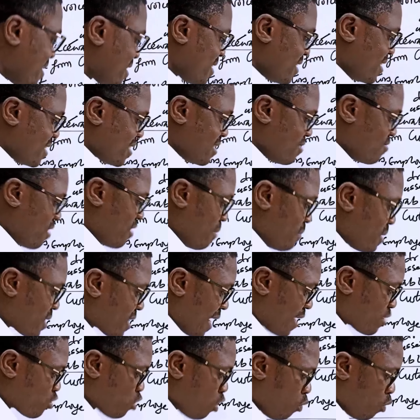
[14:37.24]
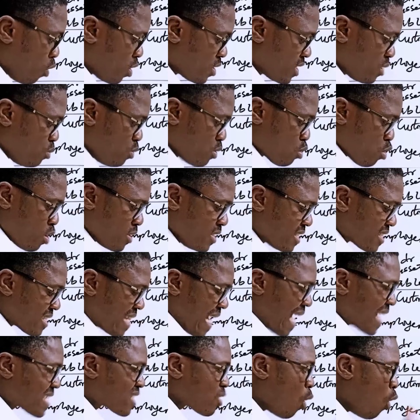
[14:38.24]
is the remittance of what? The withholding
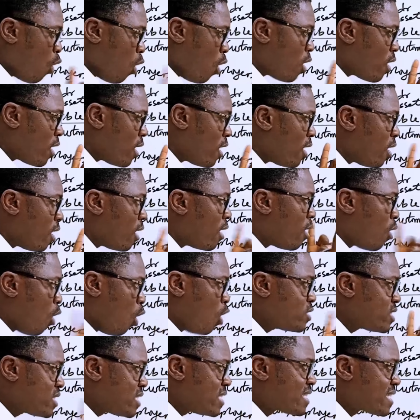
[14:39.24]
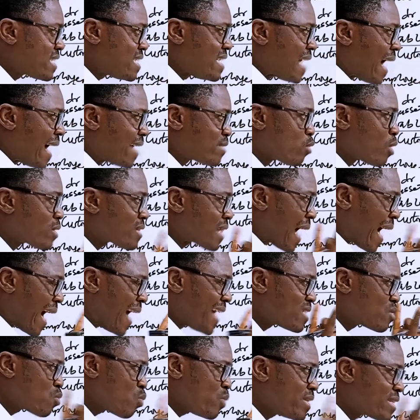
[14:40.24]
tax OGT as what? As
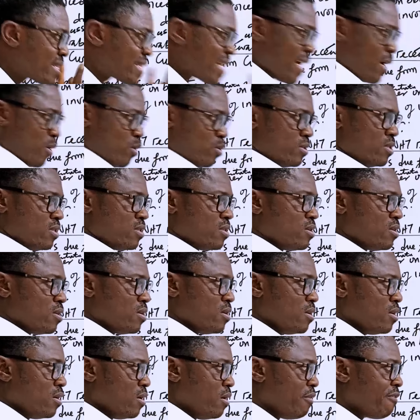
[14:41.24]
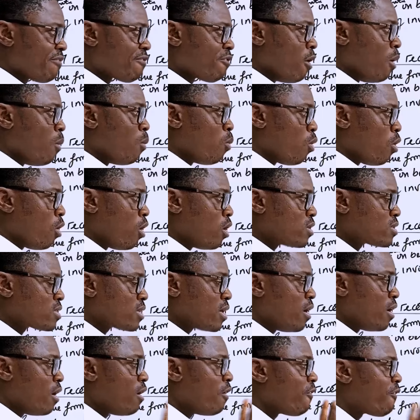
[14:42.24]
withheld from what?
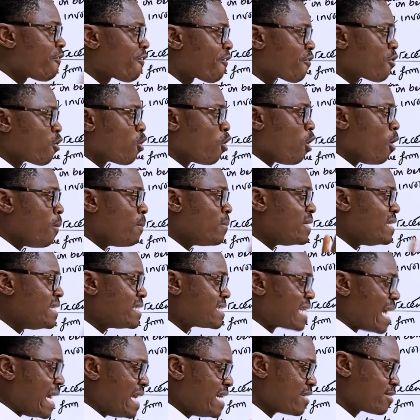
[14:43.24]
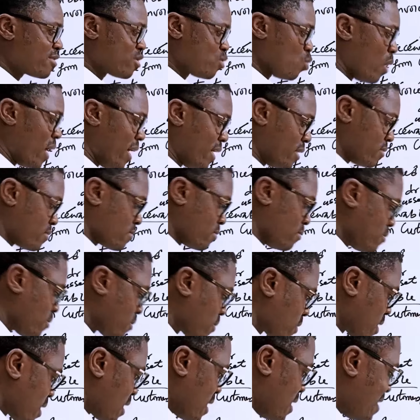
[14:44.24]
From Intellix 1.
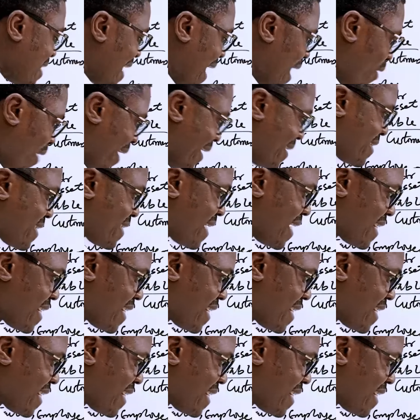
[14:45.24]
Now I said